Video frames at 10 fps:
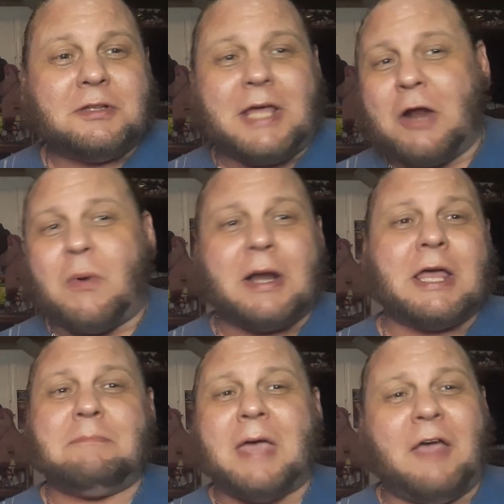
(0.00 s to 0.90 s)
They don't want to
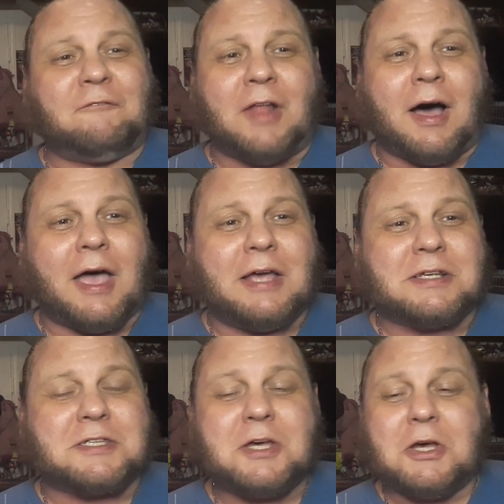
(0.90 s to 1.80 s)
get
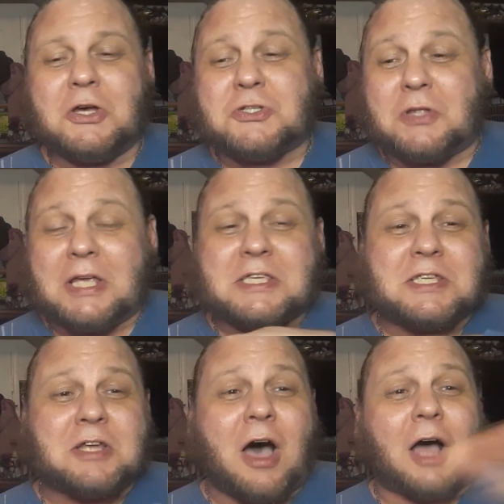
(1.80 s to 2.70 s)
mayflies. So they
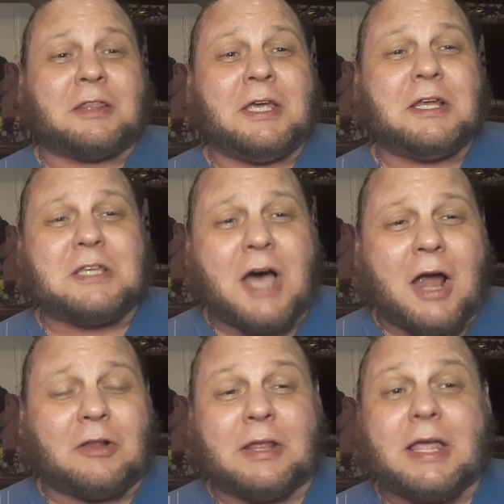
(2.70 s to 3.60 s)
stock the
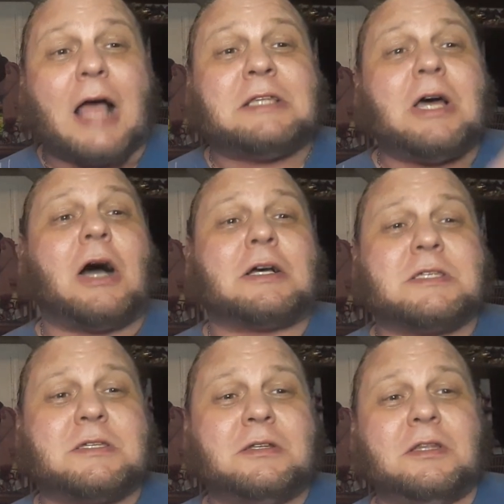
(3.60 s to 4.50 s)
entire... They got
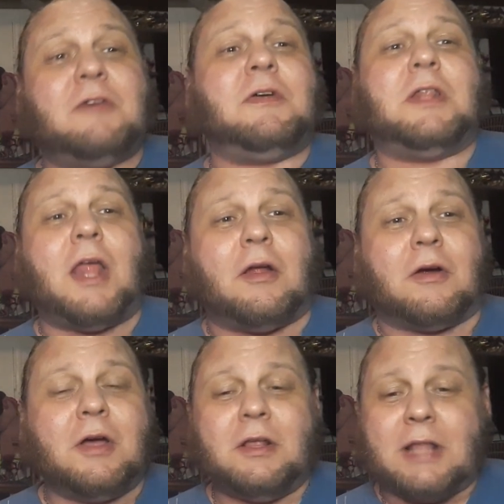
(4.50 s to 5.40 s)
ducks living there.